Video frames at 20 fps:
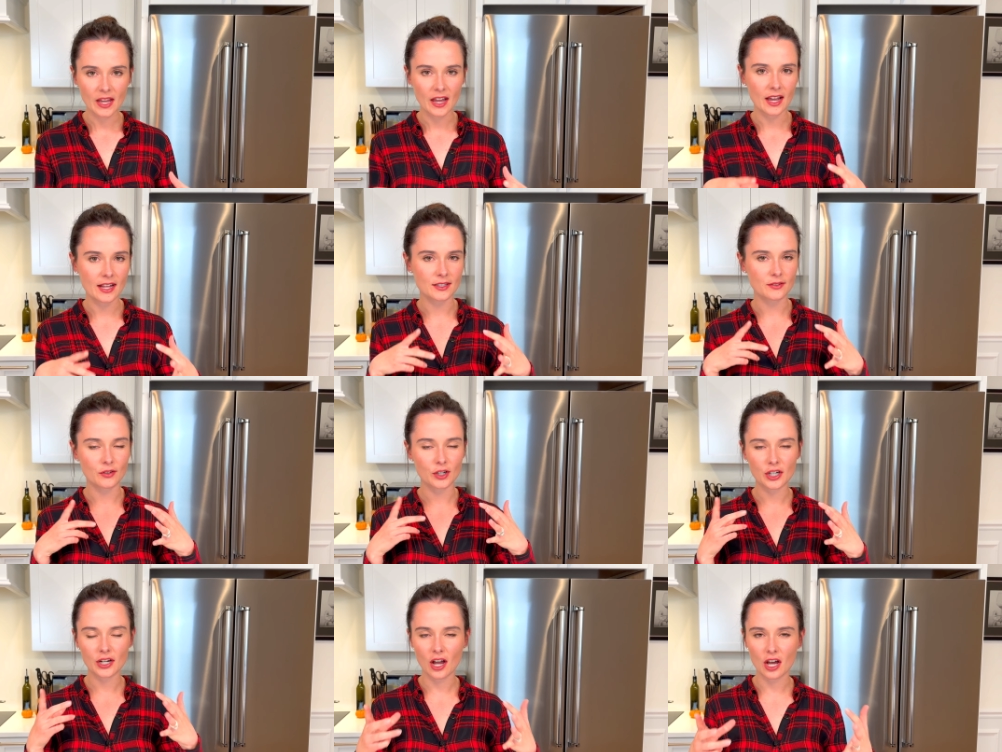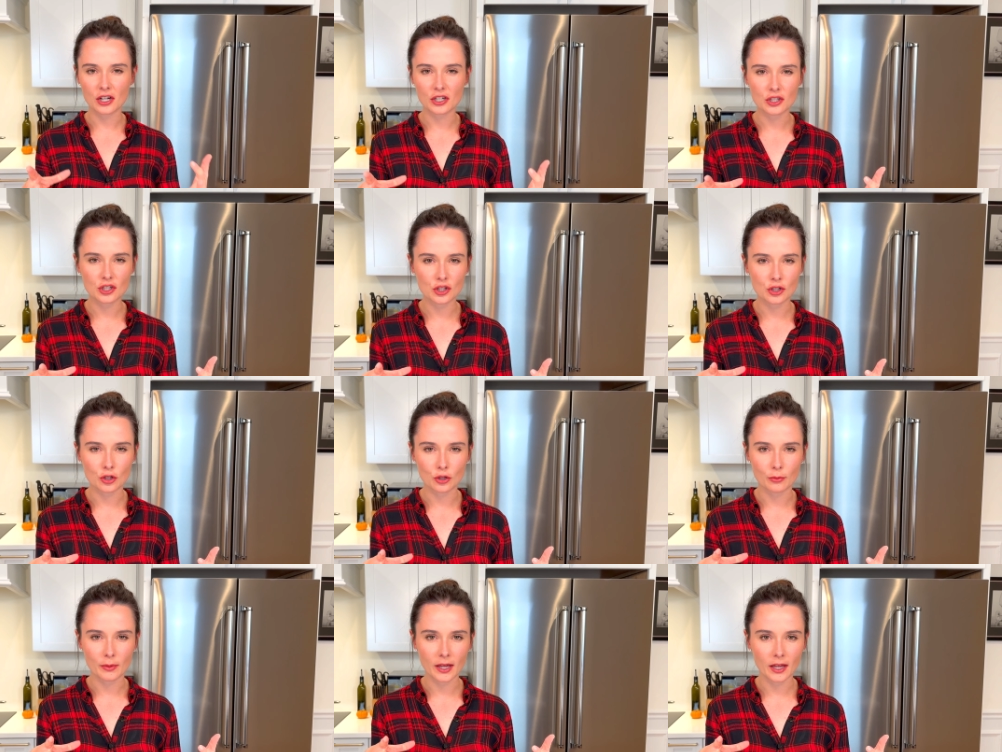It's very
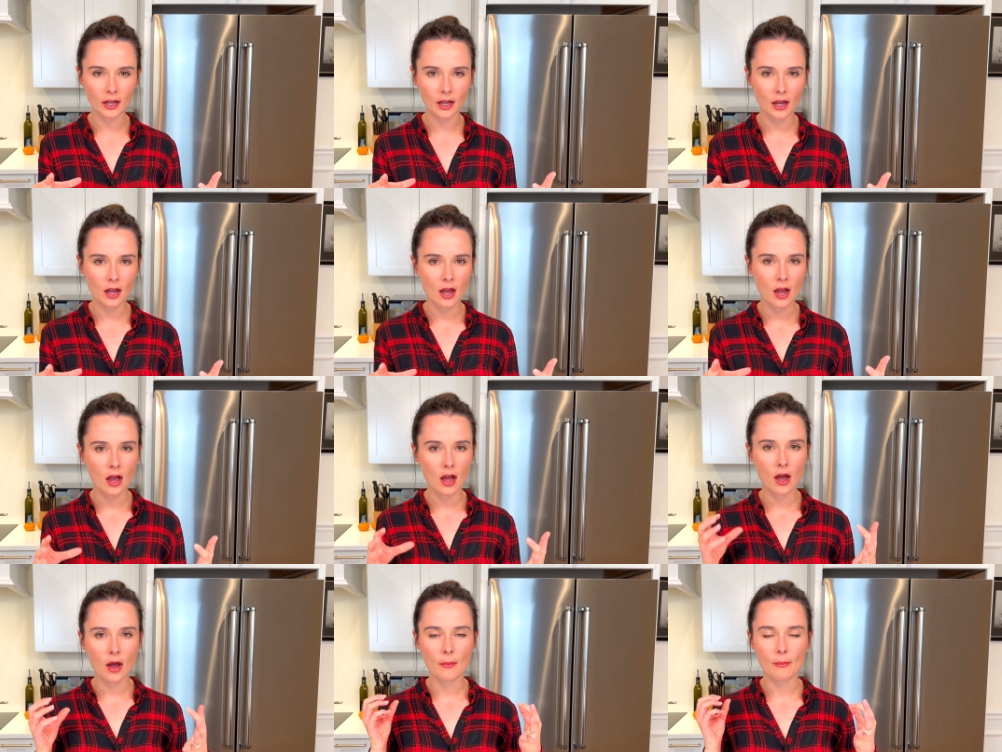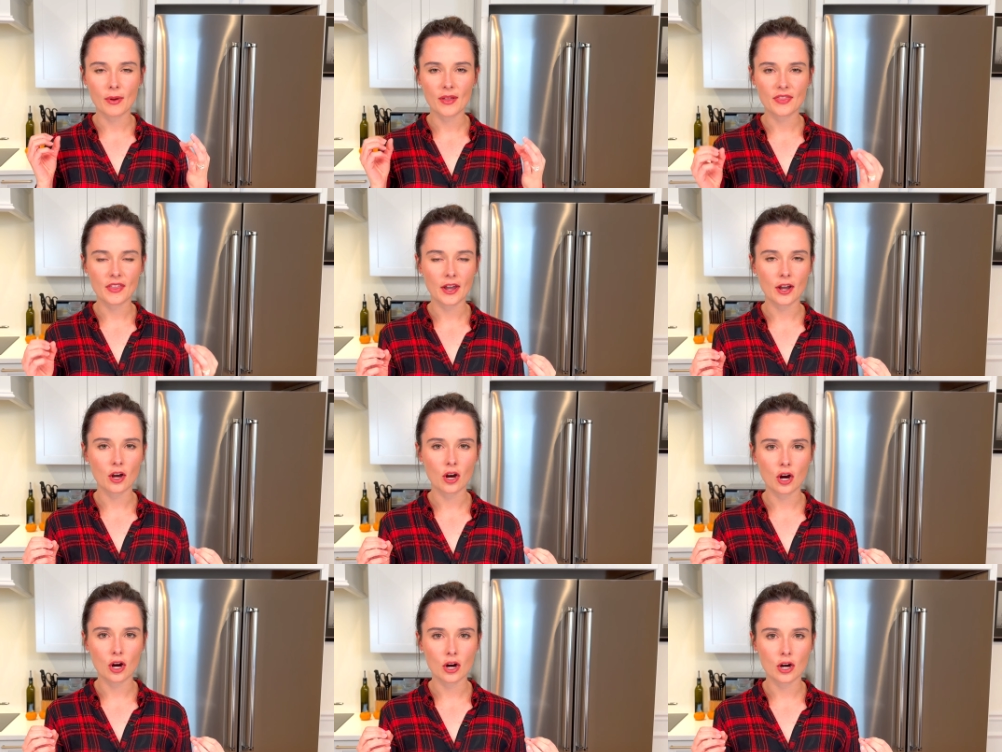unassuming, but they
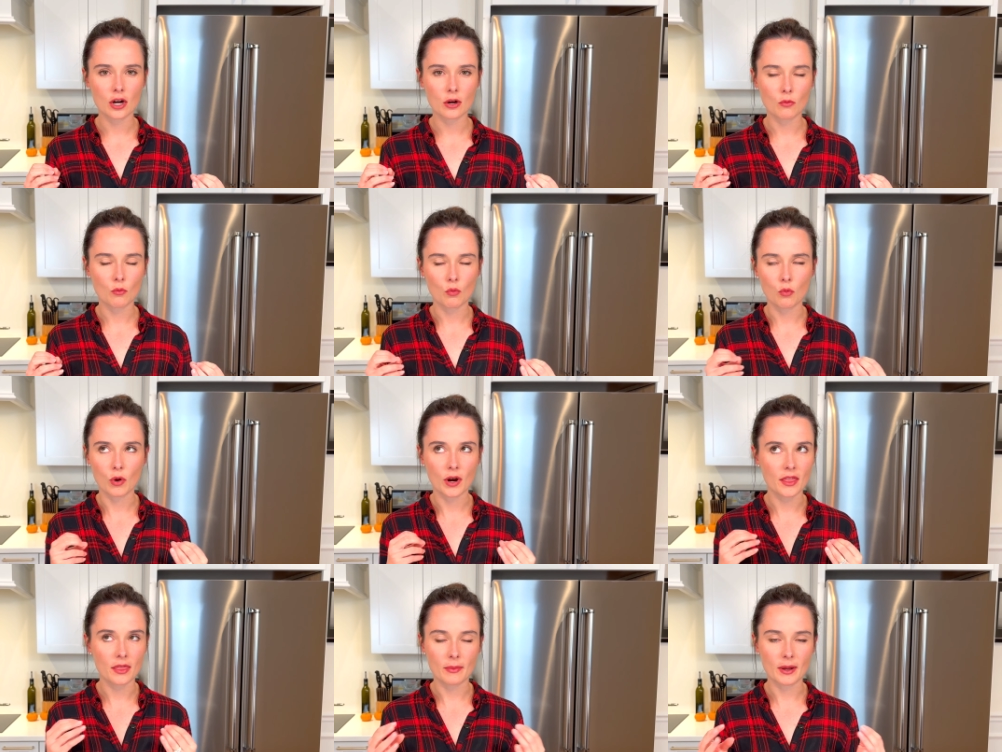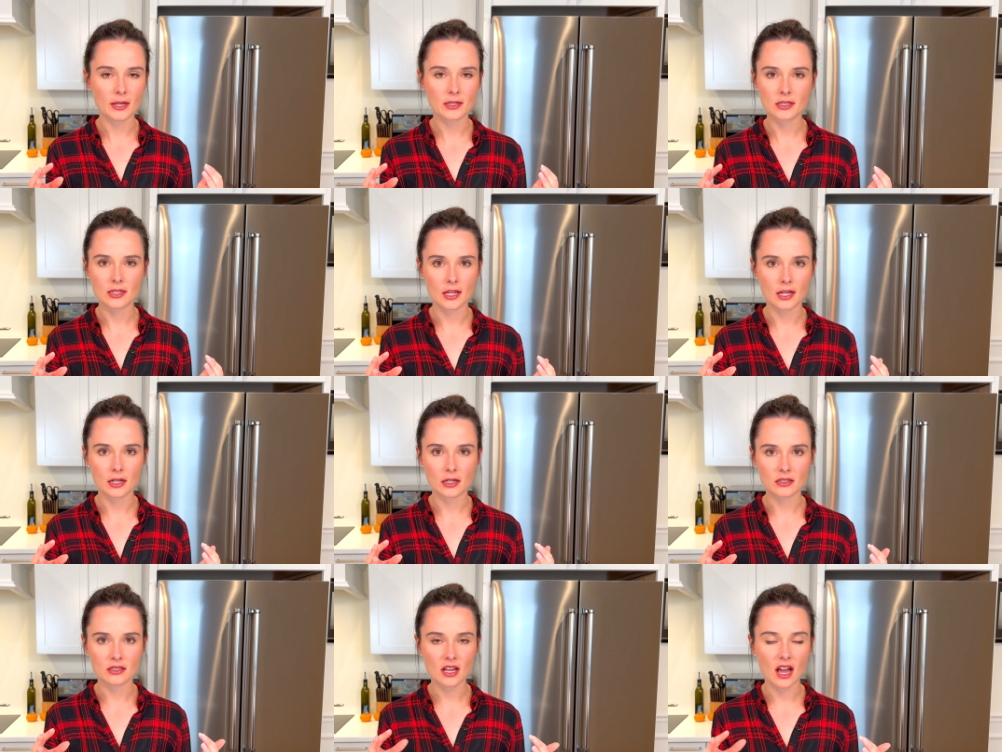are one of the best
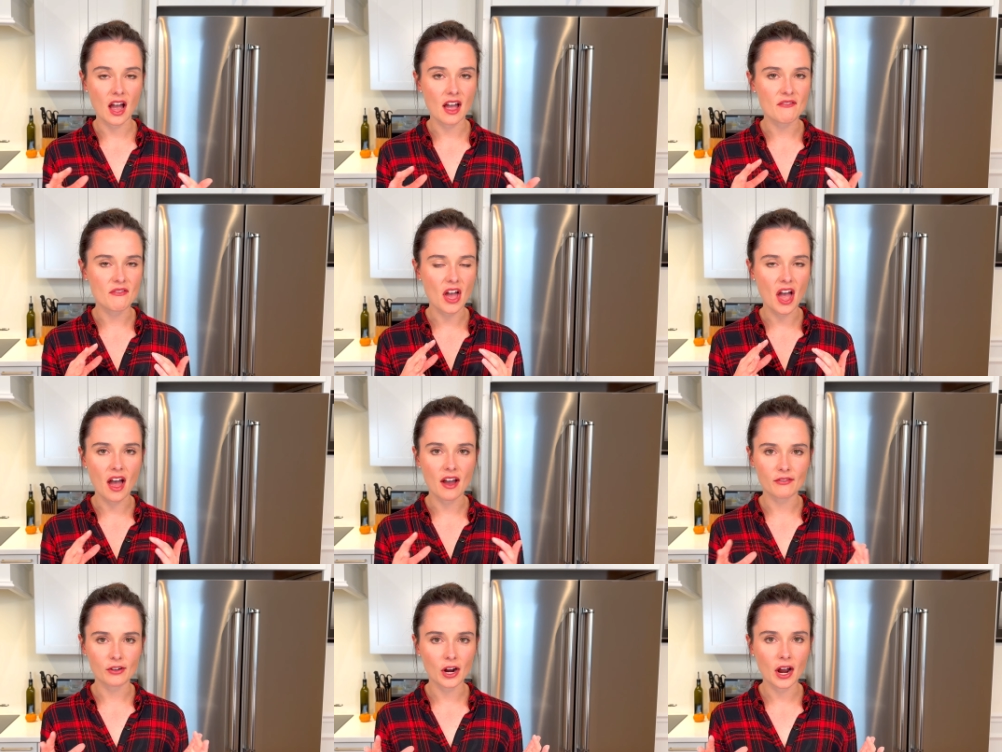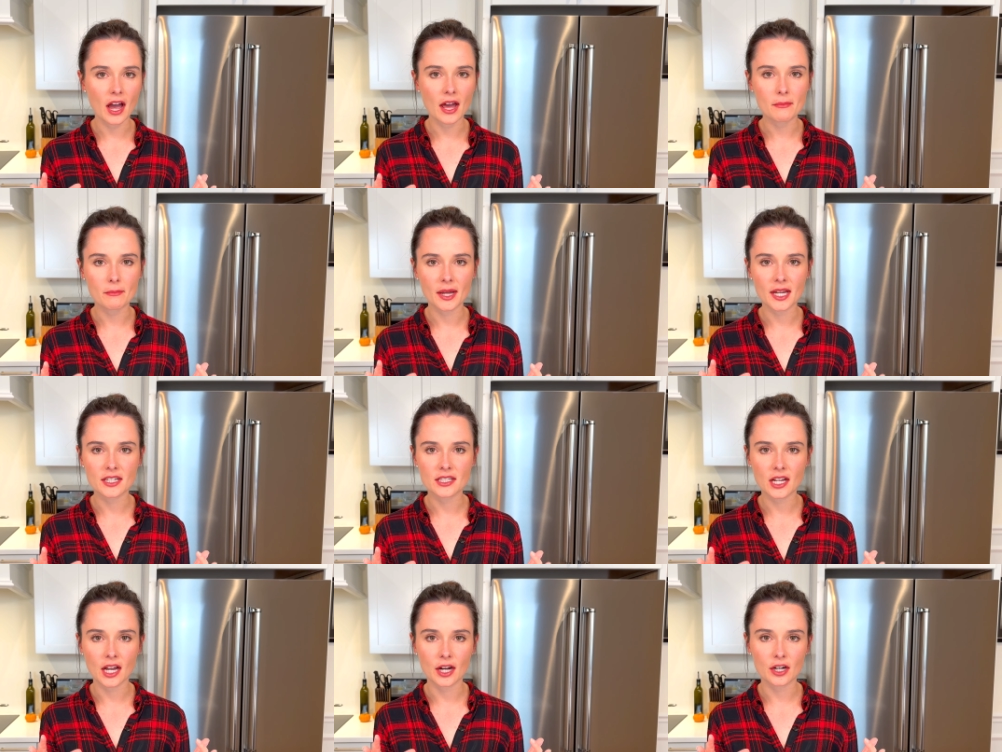things I've ever had in my
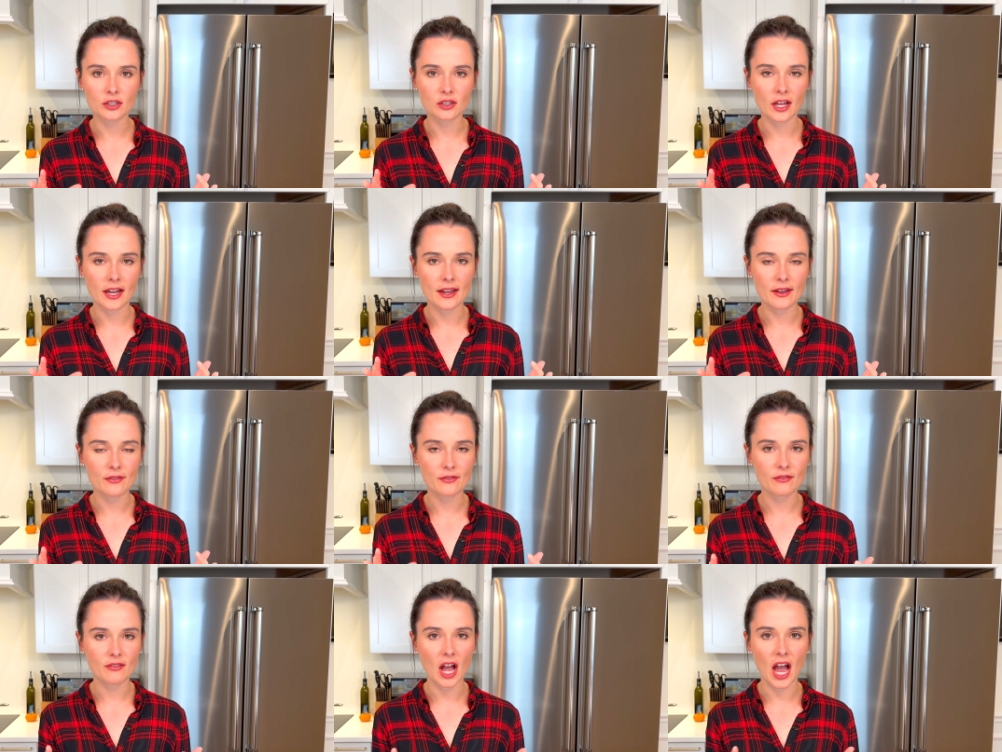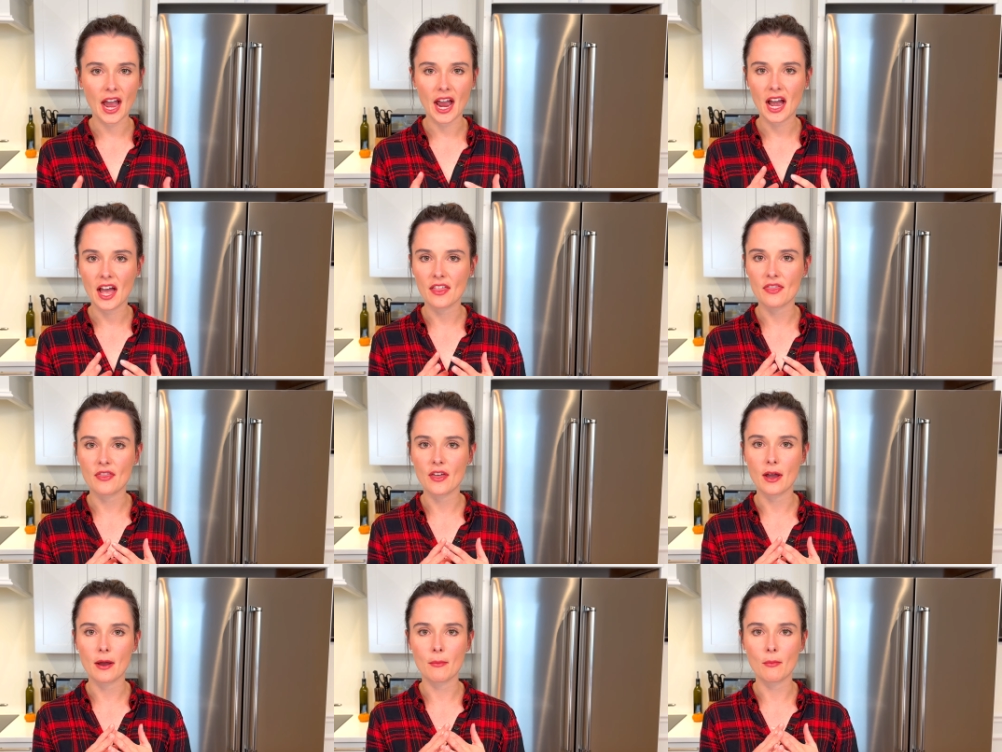entire life. I
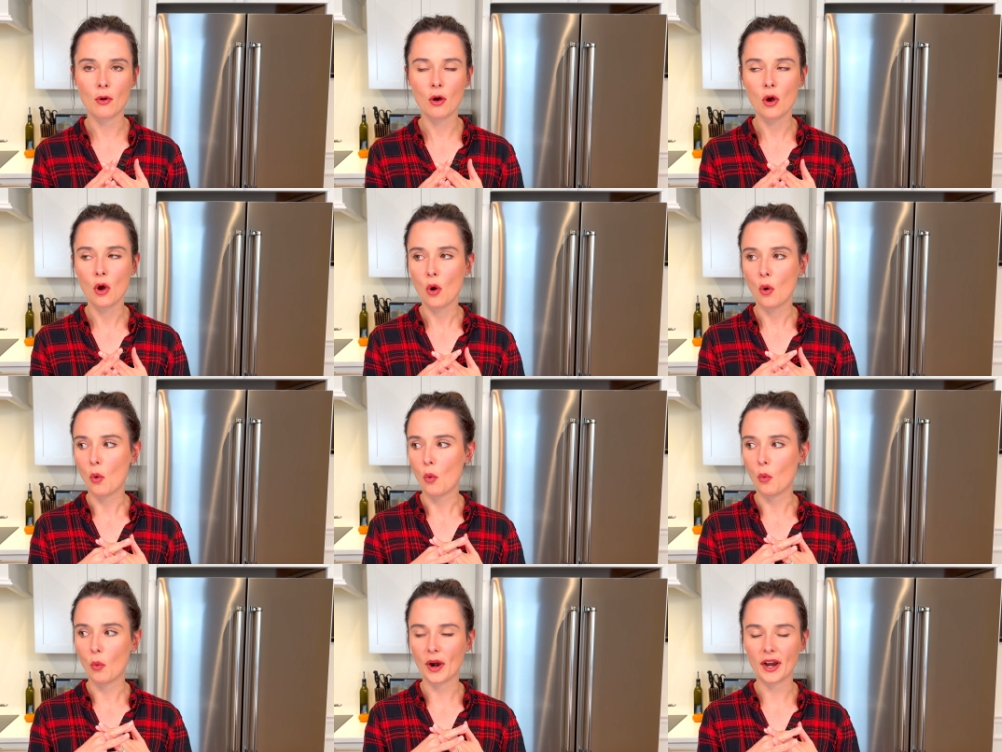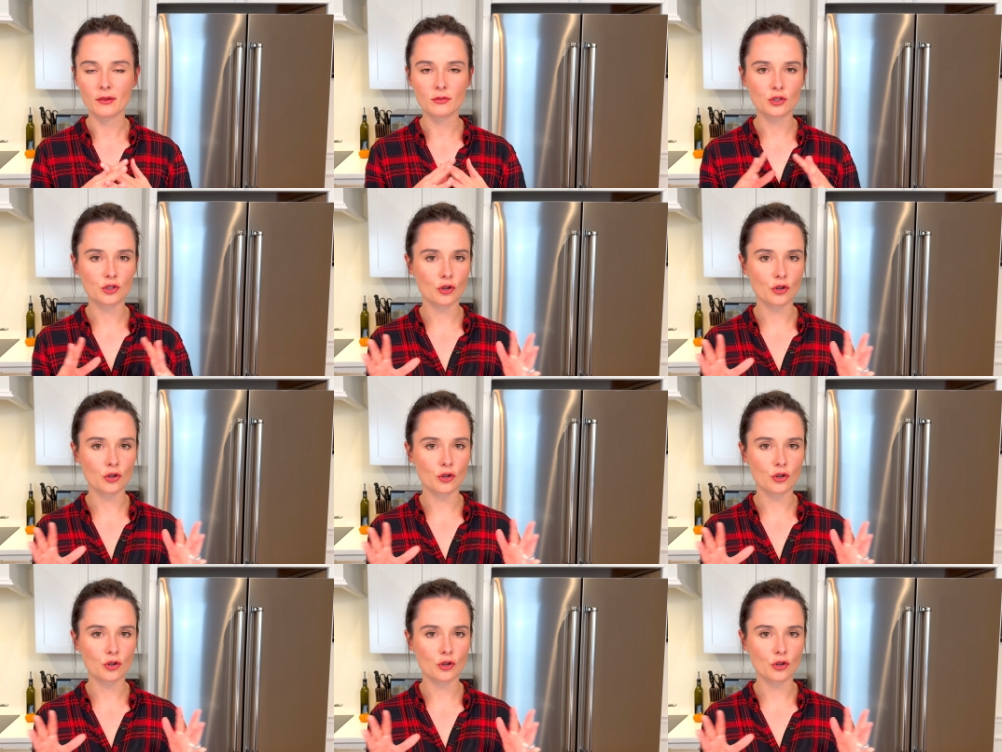had them when I was